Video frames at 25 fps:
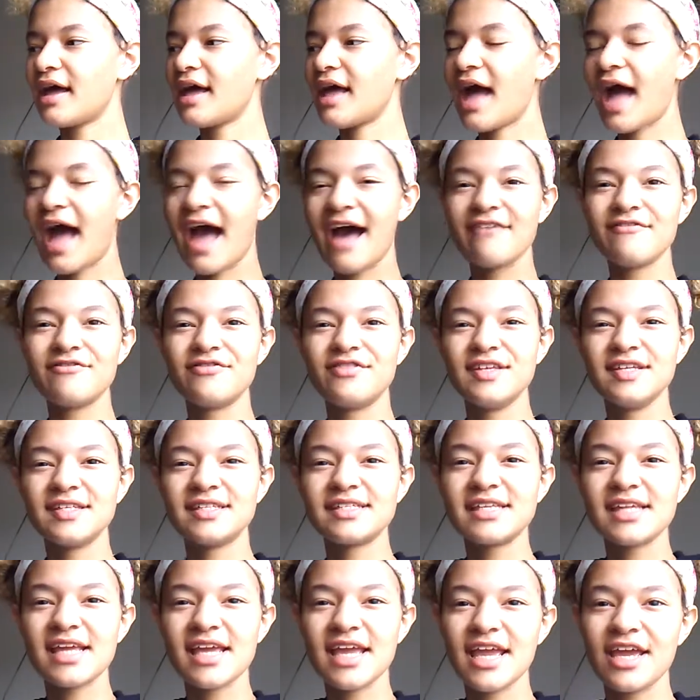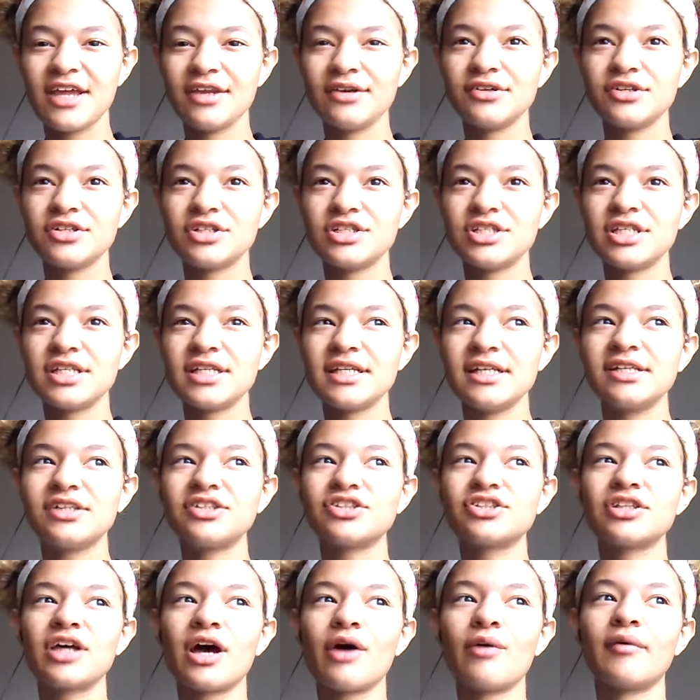have this energy
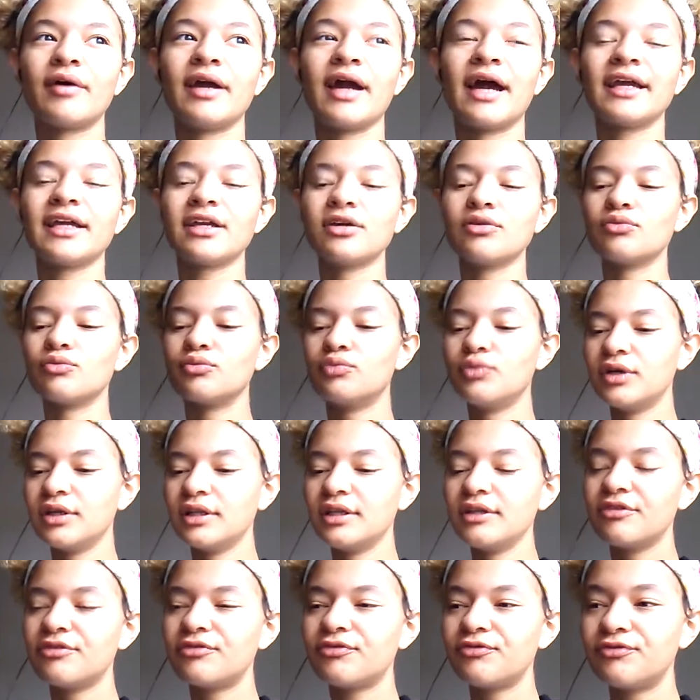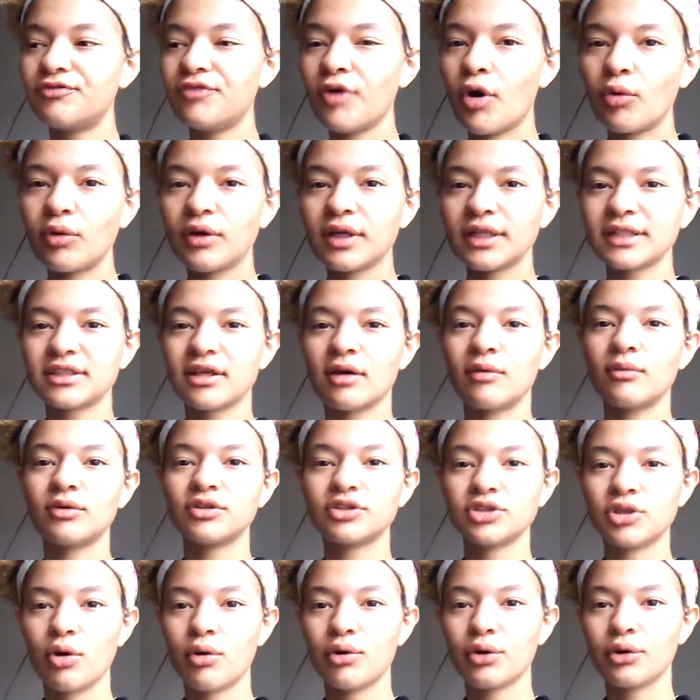so that way I can really focus on
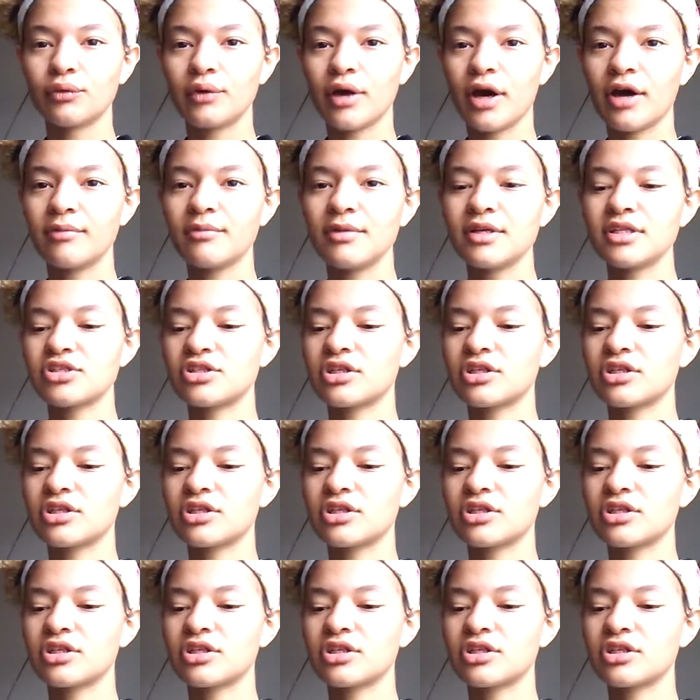what's going around me,